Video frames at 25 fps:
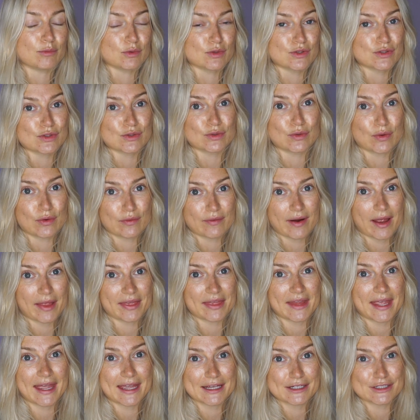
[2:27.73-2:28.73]
will store
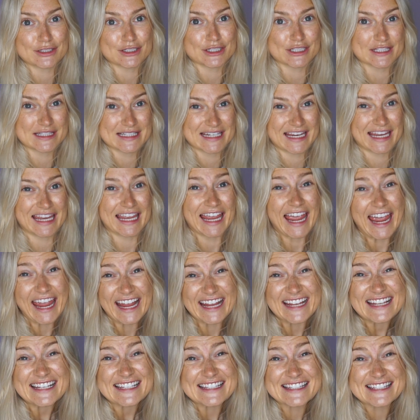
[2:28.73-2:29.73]
around there just in
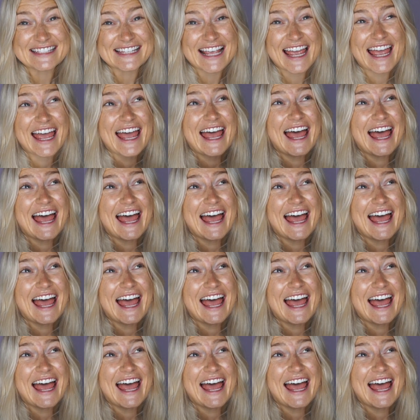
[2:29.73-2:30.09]
case.